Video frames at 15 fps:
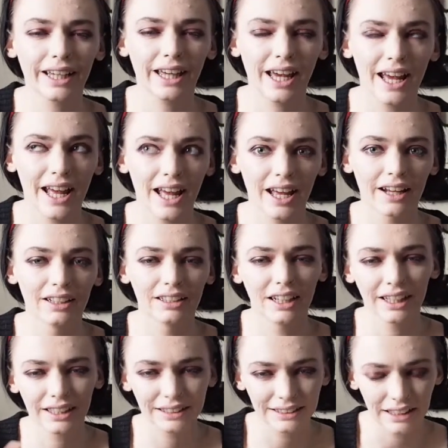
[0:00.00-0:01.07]
Yeah,
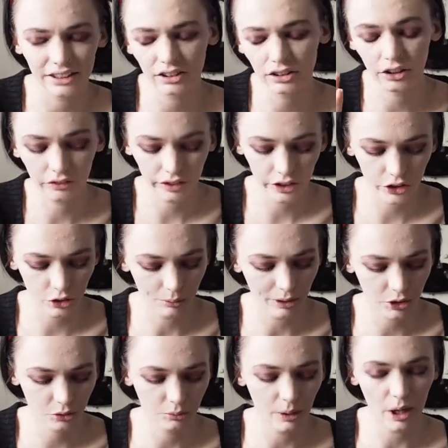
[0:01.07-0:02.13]
like I said, don't really do
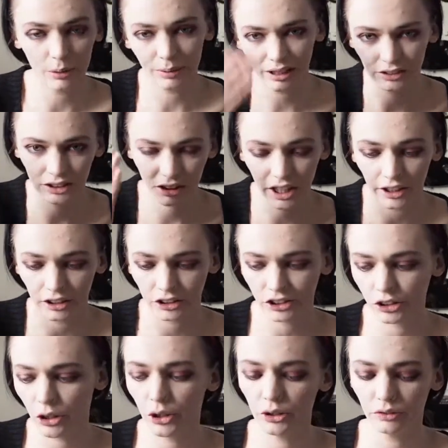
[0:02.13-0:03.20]
much with my eyebrows. I kind of just
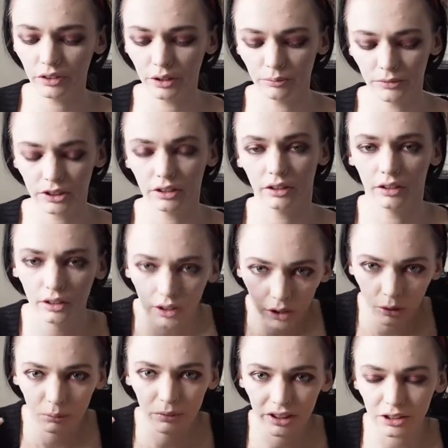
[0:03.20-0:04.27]
go over them to
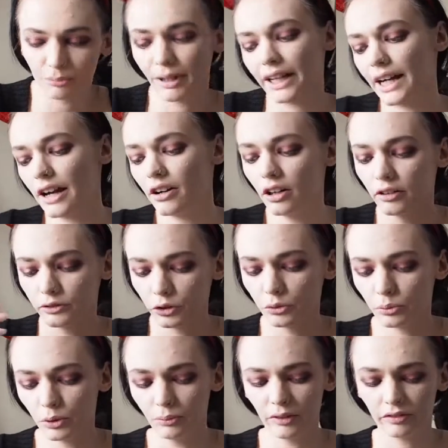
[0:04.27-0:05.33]
bring them back out after I
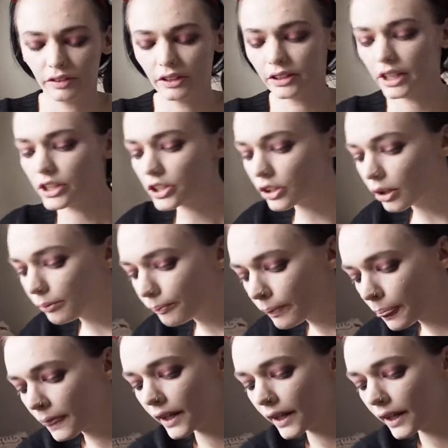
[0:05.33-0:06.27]
put my foundation on.